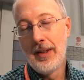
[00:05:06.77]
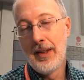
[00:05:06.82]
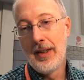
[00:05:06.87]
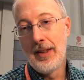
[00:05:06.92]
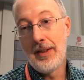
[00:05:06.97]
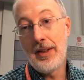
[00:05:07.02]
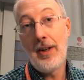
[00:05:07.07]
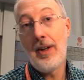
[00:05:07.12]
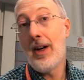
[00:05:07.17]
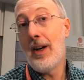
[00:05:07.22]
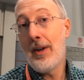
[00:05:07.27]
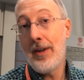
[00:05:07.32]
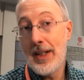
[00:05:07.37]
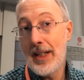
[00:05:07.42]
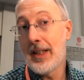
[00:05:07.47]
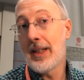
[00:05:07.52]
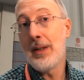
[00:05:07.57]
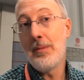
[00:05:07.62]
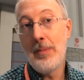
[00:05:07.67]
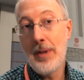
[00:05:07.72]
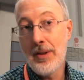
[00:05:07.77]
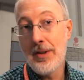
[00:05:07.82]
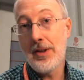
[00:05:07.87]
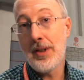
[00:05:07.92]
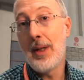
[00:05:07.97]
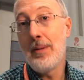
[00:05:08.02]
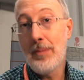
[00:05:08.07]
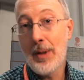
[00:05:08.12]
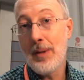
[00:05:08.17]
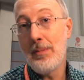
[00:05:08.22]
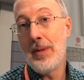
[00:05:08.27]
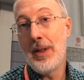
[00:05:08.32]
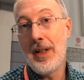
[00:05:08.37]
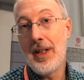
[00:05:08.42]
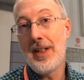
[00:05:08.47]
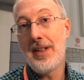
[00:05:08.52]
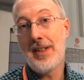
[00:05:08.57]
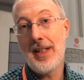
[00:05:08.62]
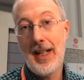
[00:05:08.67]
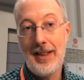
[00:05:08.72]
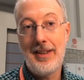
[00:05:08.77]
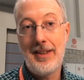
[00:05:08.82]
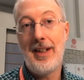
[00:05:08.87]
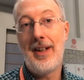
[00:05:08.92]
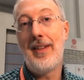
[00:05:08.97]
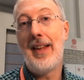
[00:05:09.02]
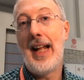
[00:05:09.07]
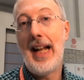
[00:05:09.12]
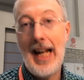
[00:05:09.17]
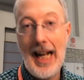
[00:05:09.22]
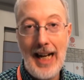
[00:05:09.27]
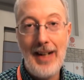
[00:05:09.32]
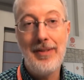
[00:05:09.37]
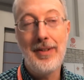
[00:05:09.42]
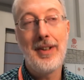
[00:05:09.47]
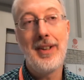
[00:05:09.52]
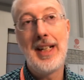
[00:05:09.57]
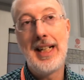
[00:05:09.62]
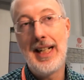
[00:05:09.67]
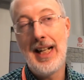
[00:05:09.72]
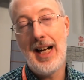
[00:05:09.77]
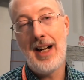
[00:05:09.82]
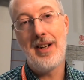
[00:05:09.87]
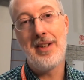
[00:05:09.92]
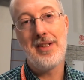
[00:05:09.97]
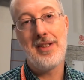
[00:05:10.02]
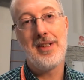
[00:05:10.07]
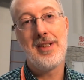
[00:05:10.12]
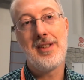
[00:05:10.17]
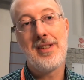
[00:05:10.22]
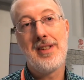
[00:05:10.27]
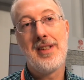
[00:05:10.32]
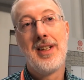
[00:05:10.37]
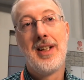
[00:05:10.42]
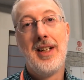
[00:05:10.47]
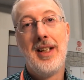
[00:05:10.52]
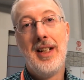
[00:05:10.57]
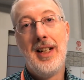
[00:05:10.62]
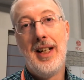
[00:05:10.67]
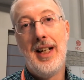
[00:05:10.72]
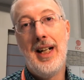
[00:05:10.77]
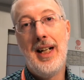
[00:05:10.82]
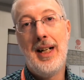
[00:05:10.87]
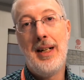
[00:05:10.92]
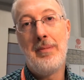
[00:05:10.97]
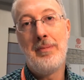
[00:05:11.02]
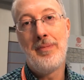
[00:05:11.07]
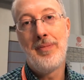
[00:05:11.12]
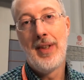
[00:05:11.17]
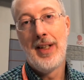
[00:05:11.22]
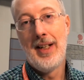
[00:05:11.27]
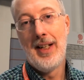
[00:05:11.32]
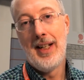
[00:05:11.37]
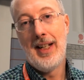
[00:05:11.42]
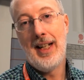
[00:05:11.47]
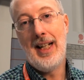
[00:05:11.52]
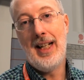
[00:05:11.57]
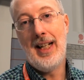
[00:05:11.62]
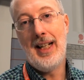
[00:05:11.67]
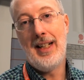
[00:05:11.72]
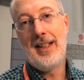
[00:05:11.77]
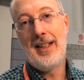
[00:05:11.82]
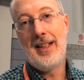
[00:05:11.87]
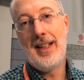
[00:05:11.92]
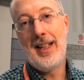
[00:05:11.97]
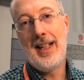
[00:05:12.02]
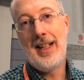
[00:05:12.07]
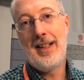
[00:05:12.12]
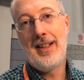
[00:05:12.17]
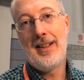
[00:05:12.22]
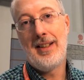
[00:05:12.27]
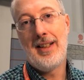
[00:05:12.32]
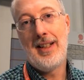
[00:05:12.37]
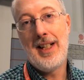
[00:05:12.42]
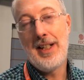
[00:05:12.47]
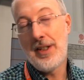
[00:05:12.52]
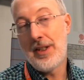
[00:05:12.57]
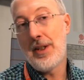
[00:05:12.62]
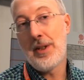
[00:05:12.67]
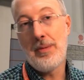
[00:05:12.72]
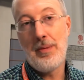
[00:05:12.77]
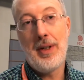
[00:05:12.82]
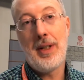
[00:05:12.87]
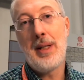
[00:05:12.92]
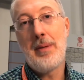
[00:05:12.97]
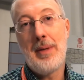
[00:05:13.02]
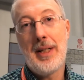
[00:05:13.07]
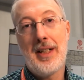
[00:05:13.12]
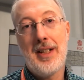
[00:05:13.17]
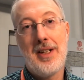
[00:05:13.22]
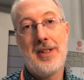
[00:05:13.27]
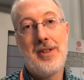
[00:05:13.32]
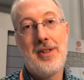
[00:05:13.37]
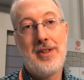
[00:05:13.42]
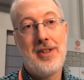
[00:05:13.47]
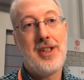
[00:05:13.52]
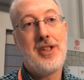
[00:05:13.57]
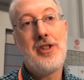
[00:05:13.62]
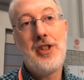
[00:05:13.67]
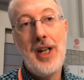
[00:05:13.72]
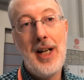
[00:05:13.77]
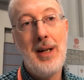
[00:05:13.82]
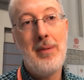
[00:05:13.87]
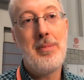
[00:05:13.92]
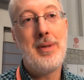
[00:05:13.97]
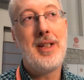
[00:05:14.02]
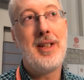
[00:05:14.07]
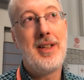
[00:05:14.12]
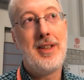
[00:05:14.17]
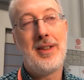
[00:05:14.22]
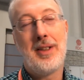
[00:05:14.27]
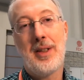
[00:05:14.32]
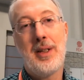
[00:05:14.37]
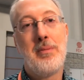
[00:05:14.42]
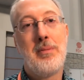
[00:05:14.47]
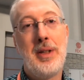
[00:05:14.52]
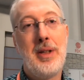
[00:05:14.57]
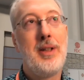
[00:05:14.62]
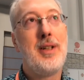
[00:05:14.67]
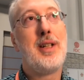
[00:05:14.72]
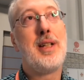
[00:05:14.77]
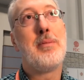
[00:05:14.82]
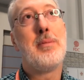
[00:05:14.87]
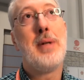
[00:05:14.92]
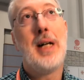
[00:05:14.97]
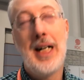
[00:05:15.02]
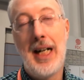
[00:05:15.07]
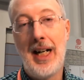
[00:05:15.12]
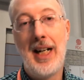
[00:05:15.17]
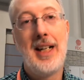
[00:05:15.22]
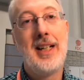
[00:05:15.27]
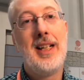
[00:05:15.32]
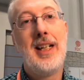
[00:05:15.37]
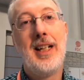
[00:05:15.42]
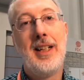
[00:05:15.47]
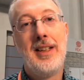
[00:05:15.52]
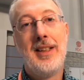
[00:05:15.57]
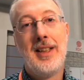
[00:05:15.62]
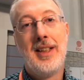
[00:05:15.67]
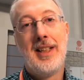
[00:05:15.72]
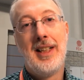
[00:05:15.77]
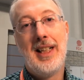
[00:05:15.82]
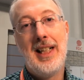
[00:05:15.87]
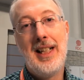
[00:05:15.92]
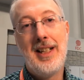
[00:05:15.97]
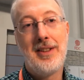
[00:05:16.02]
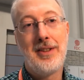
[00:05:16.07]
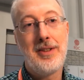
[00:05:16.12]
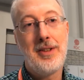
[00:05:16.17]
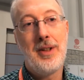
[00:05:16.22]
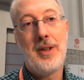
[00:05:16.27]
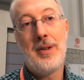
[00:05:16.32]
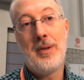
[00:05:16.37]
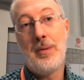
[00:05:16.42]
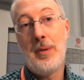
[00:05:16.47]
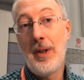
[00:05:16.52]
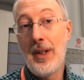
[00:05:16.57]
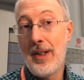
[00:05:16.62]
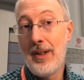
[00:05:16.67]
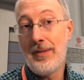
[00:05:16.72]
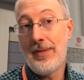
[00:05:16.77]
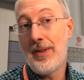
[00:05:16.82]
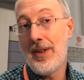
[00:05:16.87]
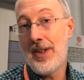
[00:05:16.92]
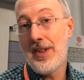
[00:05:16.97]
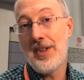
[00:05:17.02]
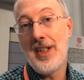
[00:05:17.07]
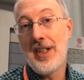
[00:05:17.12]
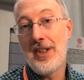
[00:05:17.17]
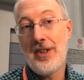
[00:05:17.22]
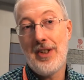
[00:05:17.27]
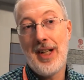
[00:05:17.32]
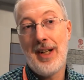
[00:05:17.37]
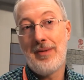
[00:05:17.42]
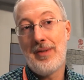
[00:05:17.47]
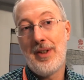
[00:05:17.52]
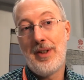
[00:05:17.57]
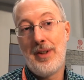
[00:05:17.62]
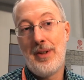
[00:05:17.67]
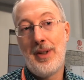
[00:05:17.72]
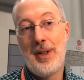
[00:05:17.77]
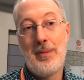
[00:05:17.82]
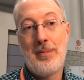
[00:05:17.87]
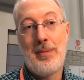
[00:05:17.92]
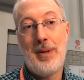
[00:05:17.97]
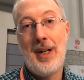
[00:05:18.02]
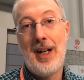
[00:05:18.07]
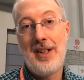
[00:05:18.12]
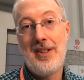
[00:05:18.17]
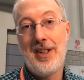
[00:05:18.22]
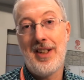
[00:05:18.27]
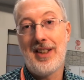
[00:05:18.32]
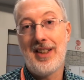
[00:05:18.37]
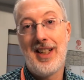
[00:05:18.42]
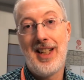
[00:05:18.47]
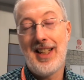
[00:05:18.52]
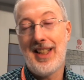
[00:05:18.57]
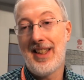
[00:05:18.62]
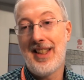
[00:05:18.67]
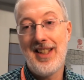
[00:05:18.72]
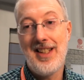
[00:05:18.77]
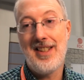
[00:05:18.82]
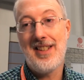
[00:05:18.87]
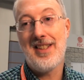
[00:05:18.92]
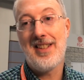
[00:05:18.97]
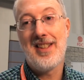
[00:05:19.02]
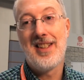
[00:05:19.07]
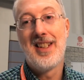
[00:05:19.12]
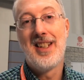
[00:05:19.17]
there are already some communities out there that have greenhouses, and it's just really because there's a champion in the community behind it. And so one of the first things you have to do in a project like this